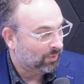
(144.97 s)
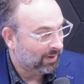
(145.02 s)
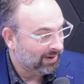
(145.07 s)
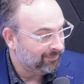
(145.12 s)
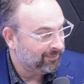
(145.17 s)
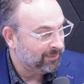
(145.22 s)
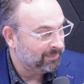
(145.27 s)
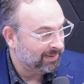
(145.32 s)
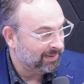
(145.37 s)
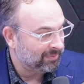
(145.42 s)
quite a
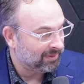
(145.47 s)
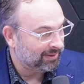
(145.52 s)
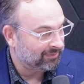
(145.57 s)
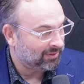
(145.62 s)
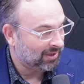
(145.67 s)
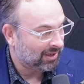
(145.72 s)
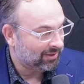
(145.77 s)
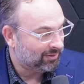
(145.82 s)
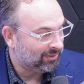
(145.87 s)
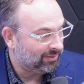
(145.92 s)
few people I've
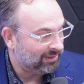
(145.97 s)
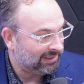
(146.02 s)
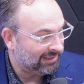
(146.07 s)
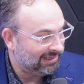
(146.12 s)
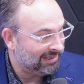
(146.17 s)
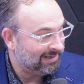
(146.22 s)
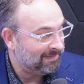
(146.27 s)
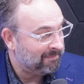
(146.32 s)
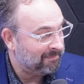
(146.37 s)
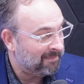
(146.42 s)
talked to that
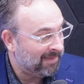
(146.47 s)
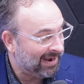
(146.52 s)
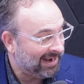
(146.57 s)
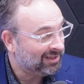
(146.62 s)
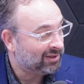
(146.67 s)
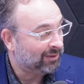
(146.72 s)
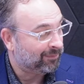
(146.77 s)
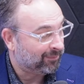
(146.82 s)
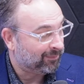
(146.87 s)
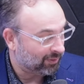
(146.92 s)
didn't make
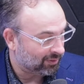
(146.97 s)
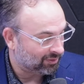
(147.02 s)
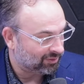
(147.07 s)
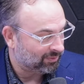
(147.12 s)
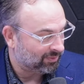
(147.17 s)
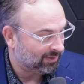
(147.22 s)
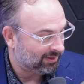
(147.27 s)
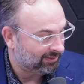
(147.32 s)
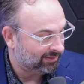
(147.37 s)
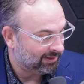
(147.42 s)
the first
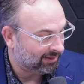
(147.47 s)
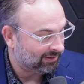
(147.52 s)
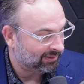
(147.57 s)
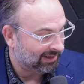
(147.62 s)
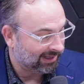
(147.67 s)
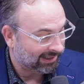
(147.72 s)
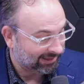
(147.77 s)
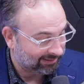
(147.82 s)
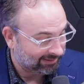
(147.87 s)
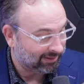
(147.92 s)
one. They're
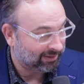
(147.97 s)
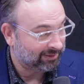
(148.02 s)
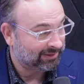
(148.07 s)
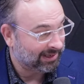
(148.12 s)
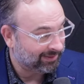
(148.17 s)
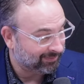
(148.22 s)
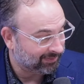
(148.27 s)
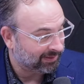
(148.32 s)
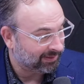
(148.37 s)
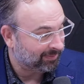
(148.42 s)
like, they're
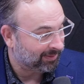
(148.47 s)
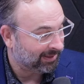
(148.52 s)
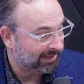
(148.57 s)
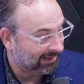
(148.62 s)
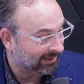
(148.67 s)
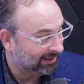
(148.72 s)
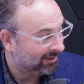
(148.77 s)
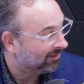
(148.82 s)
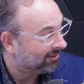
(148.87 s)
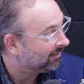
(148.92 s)
definitely
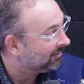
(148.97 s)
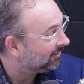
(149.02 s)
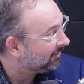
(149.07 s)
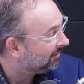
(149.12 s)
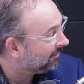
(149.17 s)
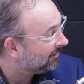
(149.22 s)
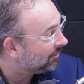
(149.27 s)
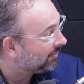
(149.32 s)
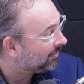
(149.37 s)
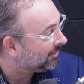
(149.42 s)
planning on
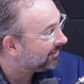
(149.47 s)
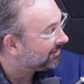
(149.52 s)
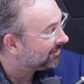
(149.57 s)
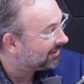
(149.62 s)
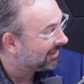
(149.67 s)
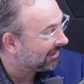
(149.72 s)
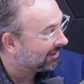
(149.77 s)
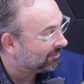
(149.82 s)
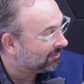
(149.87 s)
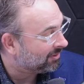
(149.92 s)
going to the
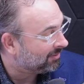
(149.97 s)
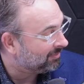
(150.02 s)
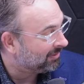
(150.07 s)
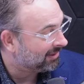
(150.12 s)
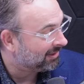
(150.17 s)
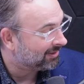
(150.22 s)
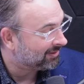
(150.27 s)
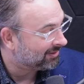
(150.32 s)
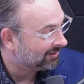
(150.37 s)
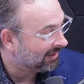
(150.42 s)
second one
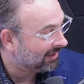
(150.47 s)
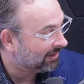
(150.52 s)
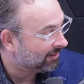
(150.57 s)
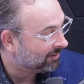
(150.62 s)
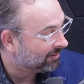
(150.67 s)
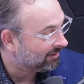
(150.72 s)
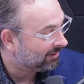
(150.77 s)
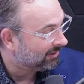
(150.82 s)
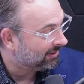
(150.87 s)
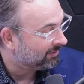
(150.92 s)
because they
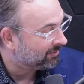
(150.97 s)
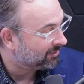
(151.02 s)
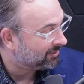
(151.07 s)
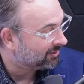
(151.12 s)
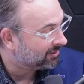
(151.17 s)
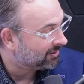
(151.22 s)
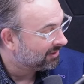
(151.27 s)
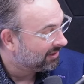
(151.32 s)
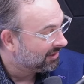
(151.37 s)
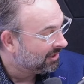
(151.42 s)
heard that it
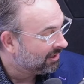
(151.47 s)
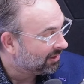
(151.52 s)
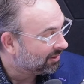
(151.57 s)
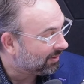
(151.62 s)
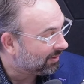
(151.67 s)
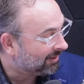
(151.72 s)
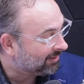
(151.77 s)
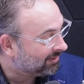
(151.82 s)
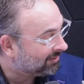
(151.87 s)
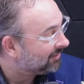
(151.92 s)
was
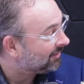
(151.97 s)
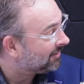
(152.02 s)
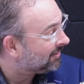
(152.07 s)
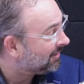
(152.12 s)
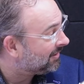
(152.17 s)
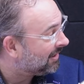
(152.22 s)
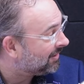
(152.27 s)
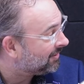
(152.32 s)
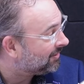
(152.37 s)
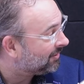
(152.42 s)
quite the
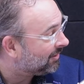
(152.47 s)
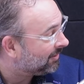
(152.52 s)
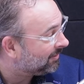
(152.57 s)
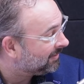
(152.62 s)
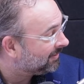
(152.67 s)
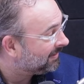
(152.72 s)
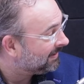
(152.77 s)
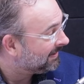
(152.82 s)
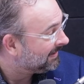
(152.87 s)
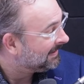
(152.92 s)
success. So
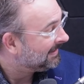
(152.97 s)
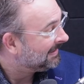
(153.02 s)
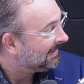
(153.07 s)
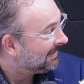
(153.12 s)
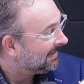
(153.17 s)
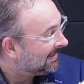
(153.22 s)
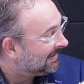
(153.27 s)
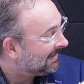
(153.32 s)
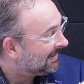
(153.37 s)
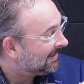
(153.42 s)

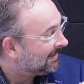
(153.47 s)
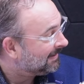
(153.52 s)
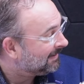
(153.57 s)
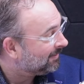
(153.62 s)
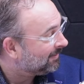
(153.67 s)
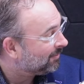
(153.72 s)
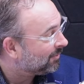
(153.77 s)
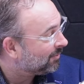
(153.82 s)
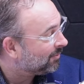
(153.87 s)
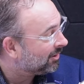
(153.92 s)
uh,
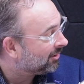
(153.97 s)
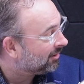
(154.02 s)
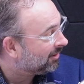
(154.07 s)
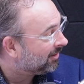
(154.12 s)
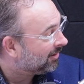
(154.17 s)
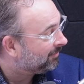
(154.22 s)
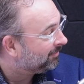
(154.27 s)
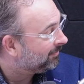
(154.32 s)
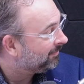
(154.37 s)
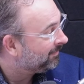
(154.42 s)
we're working it's
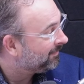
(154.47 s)
on talk of